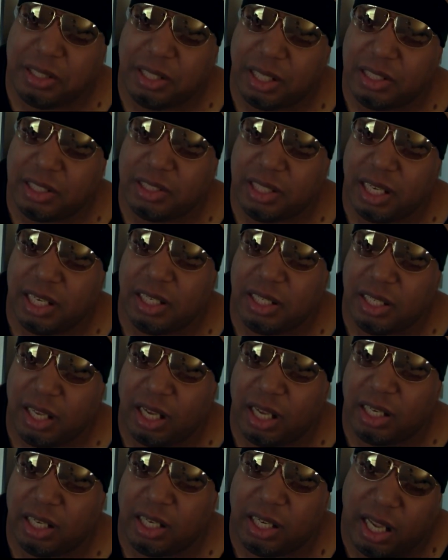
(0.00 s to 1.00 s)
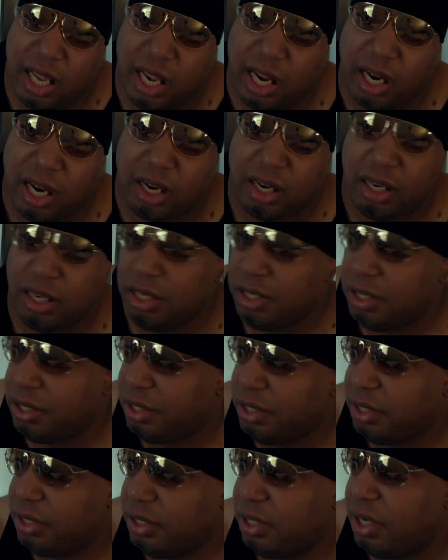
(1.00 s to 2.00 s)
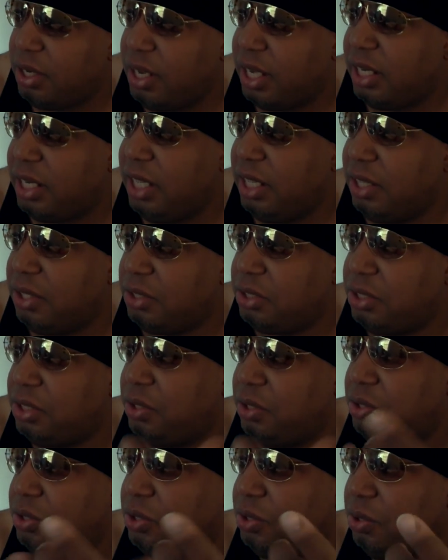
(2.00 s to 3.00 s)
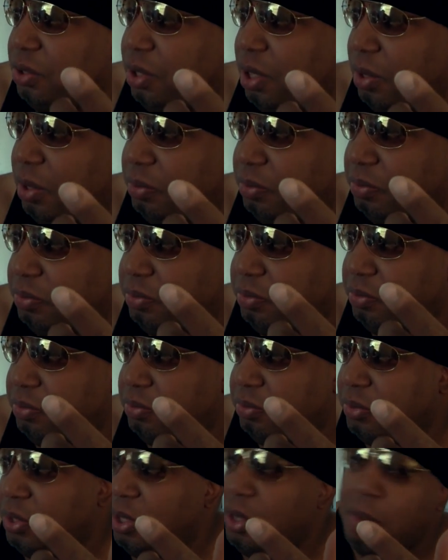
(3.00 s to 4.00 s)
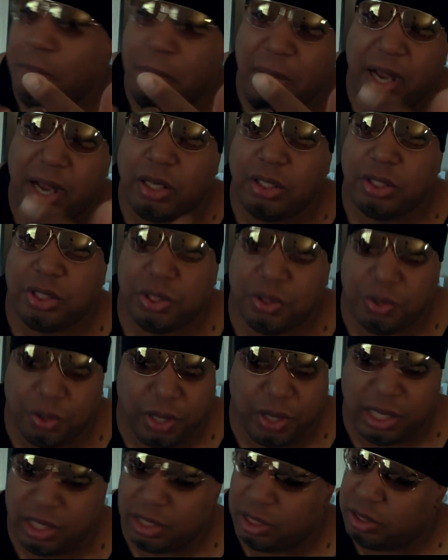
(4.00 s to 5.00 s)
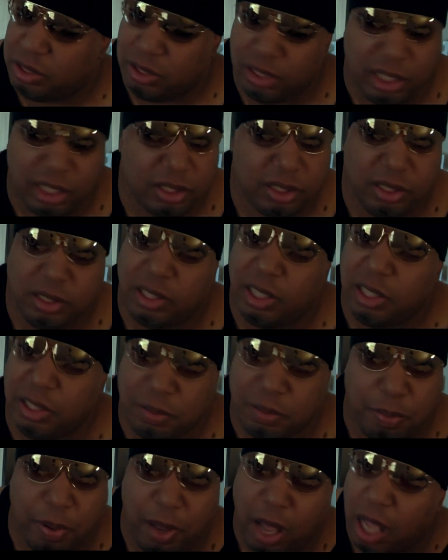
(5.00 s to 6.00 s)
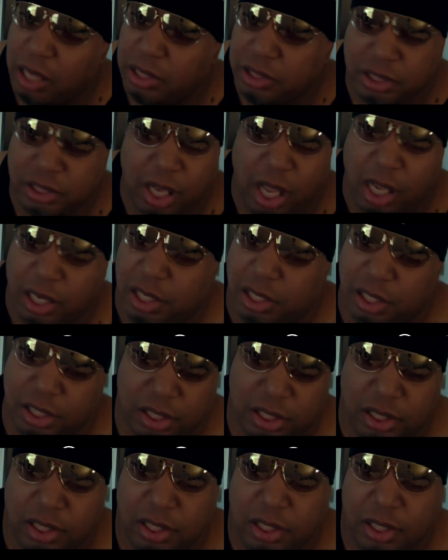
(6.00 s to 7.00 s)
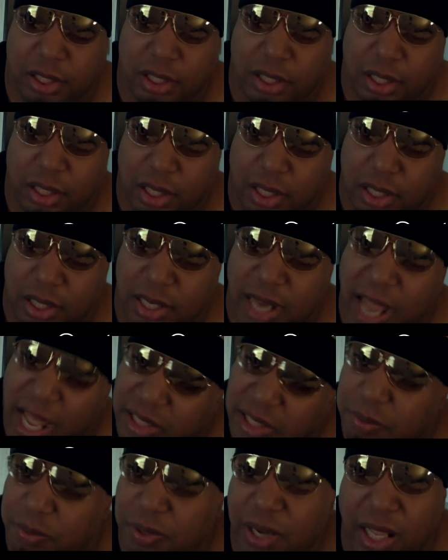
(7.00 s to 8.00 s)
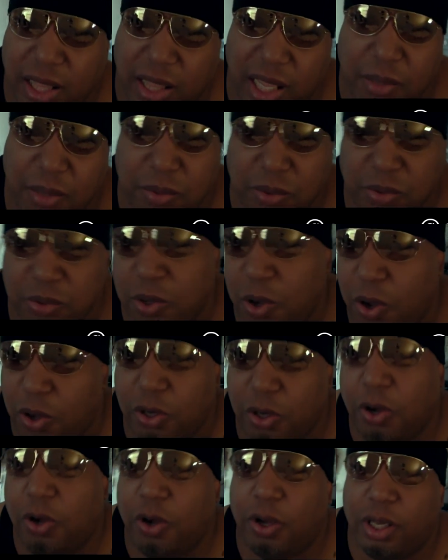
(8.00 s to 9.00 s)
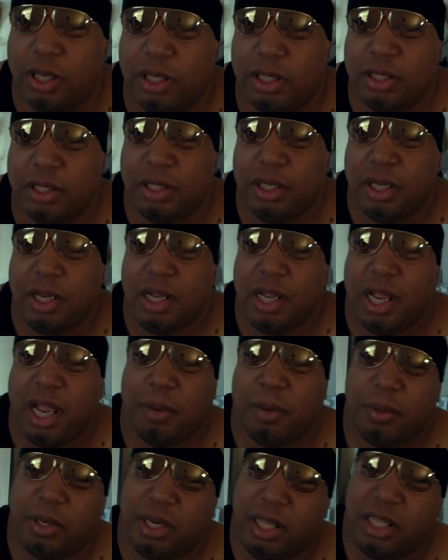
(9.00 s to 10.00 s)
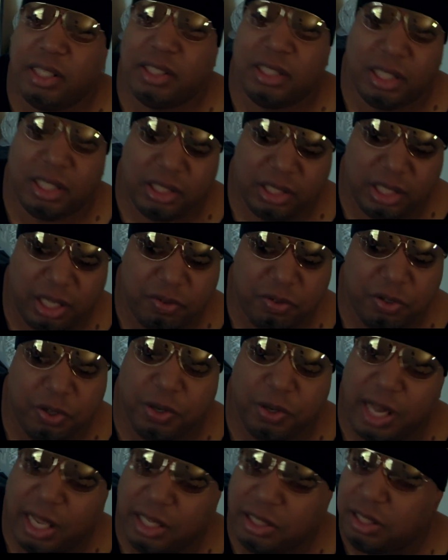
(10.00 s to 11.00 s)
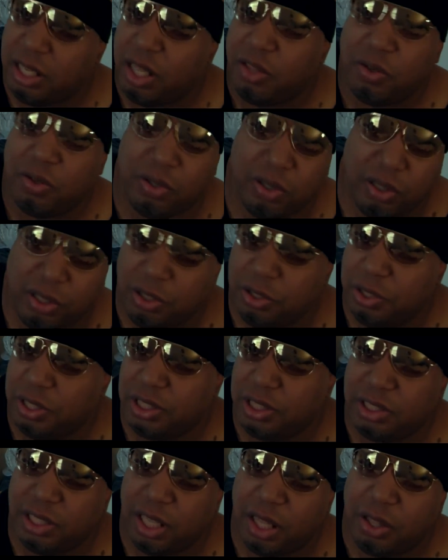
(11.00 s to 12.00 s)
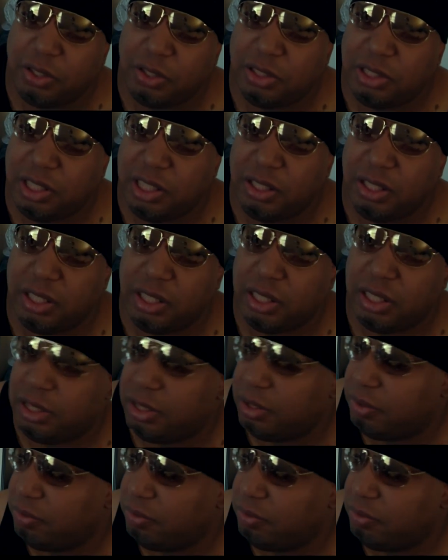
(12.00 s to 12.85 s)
a sitting duck in the air. You know, they can either shoot your parachute or they can just pot shot you. That's what I think was going on. And what it is if you're in southern Syria,